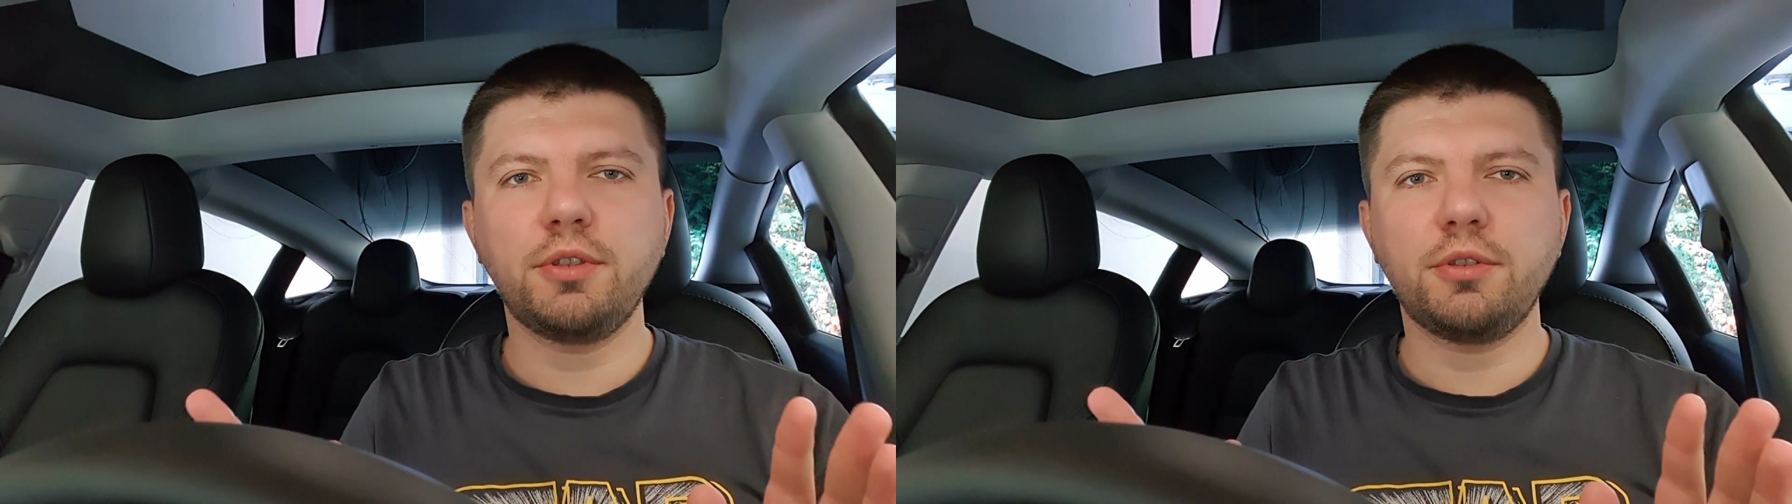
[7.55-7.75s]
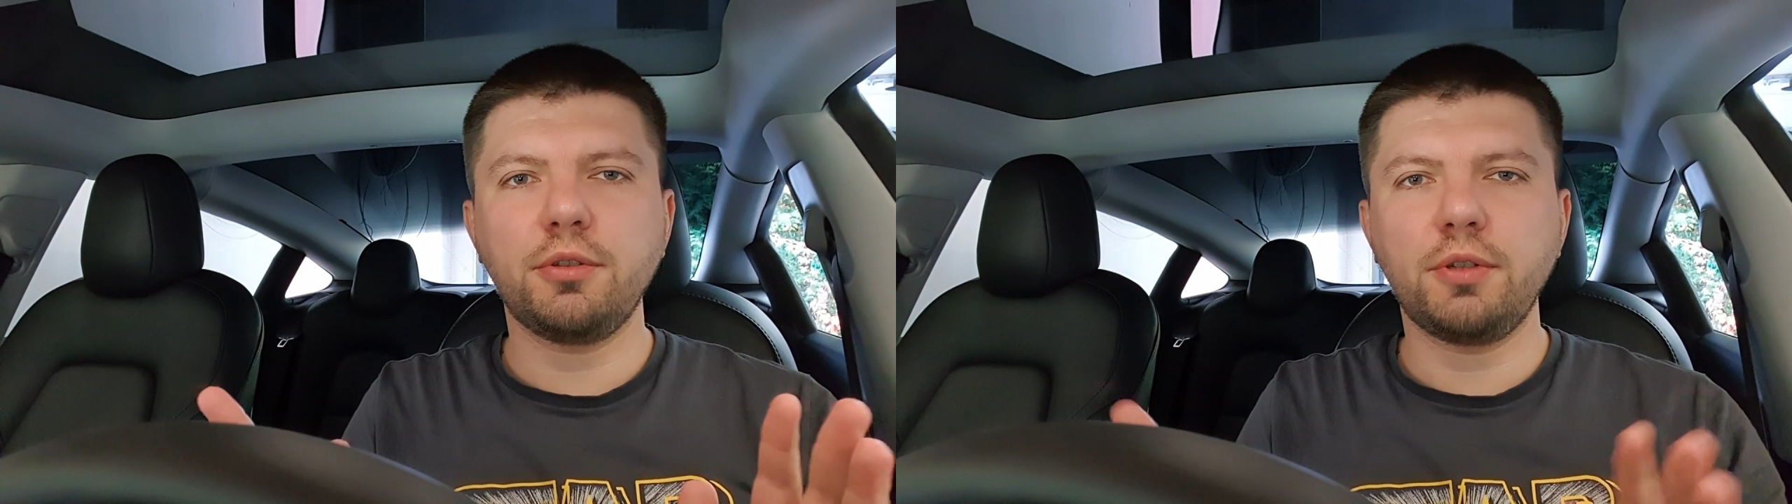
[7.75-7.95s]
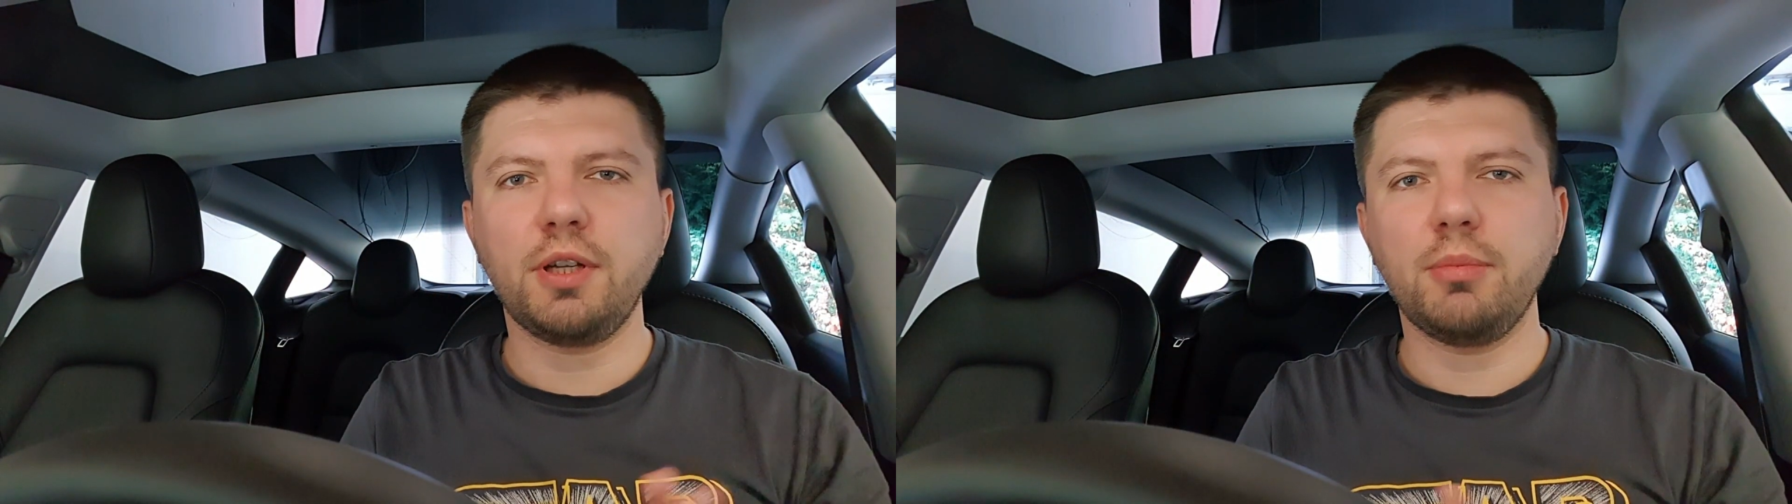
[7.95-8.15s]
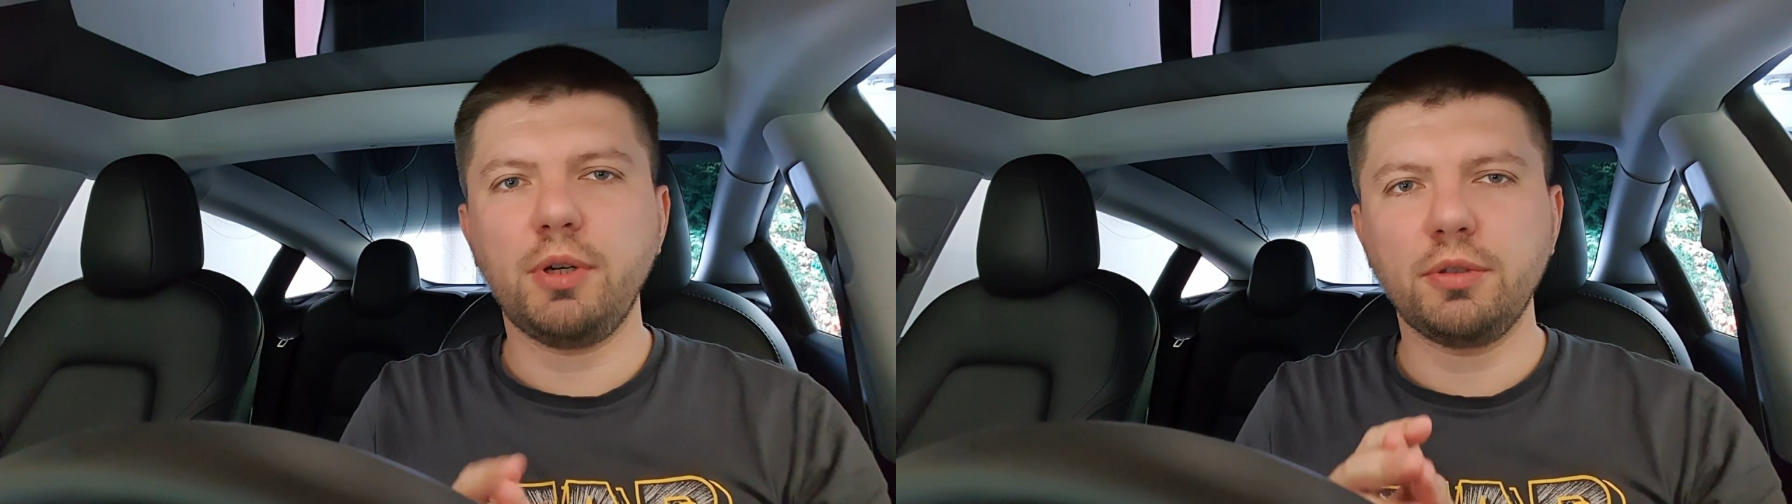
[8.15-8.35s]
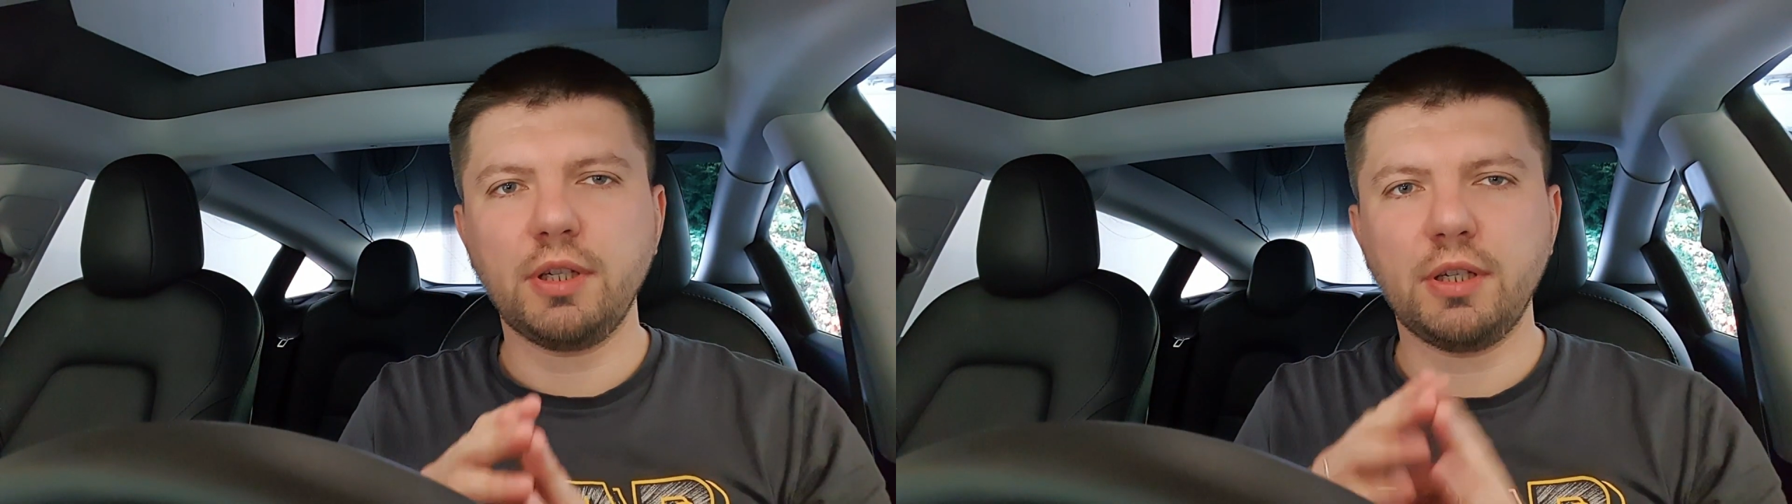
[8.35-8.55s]
story
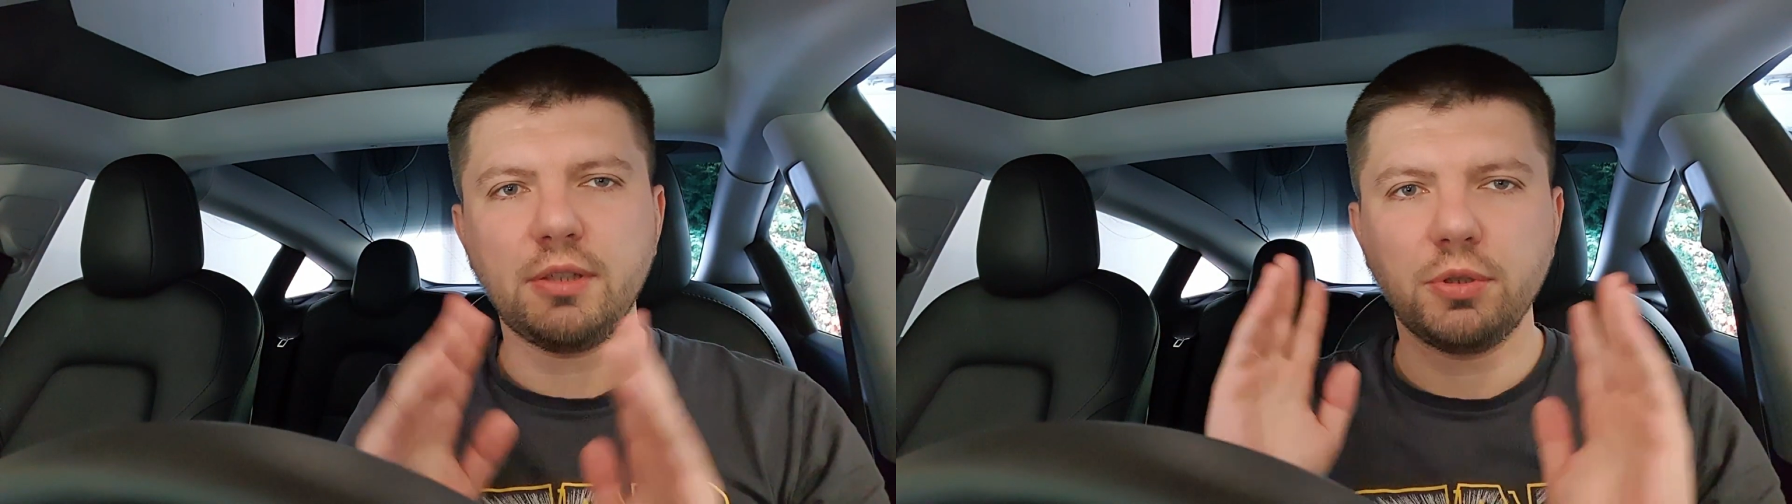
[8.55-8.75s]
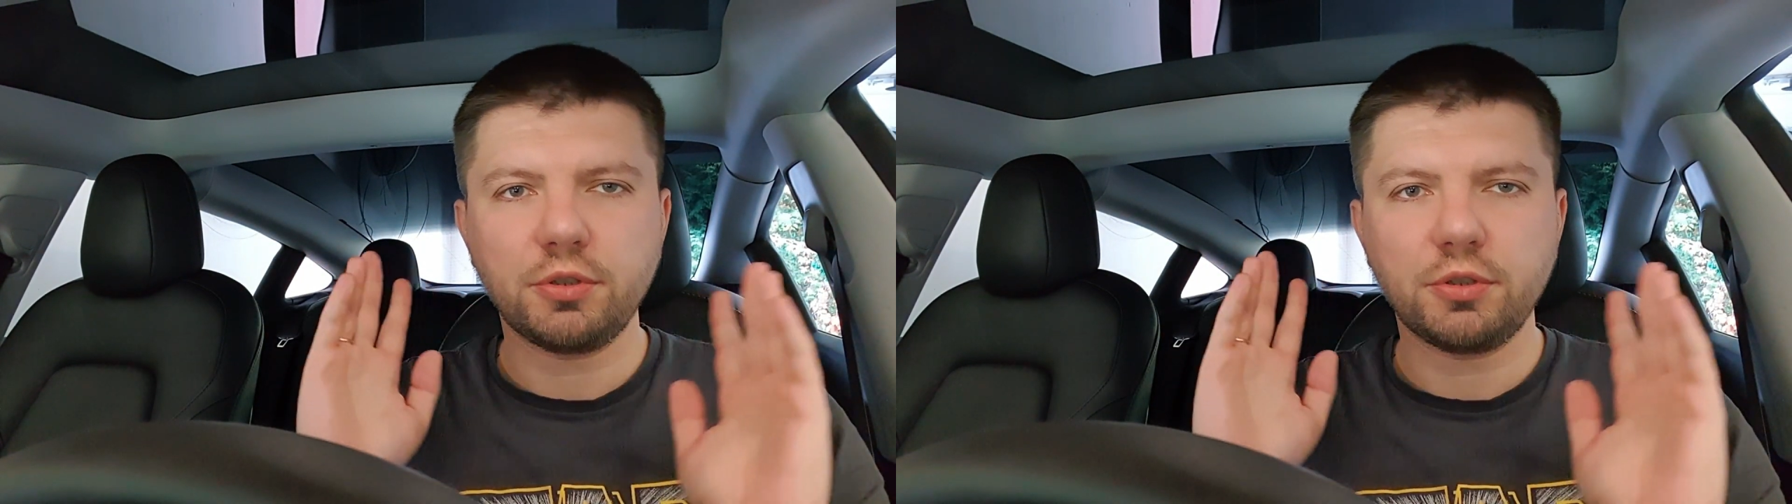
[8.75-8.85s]
about our